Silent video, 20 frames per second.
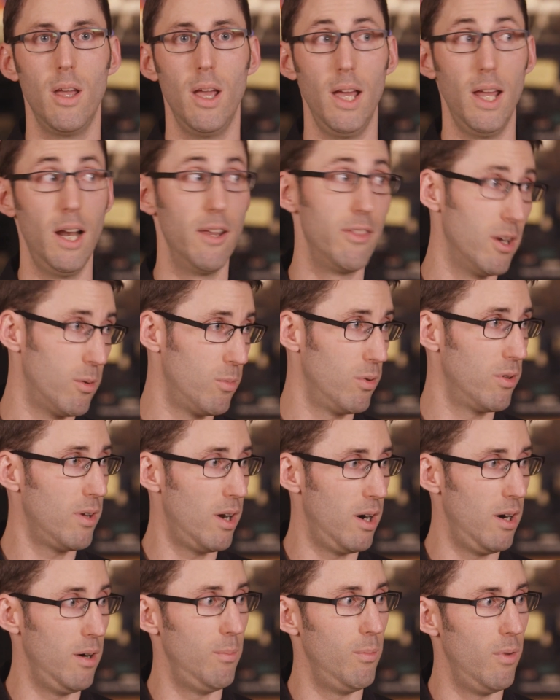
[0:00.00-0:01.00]
And I think with
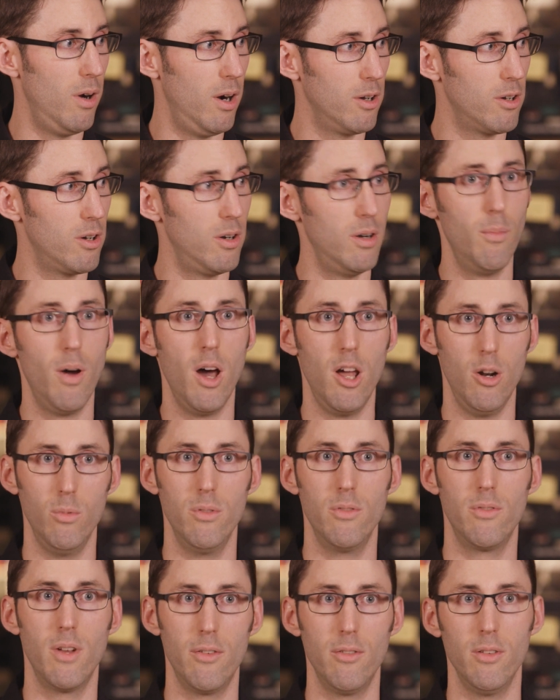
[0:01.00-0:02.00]
our current model,
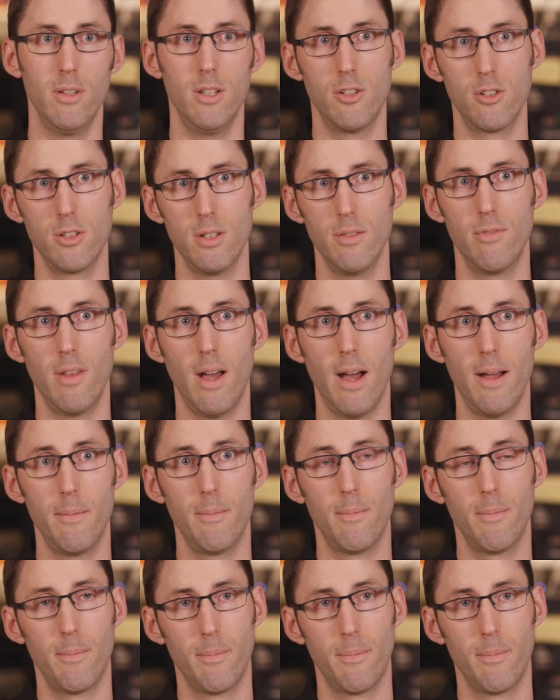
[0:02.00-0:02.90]
we've definitely achieved that.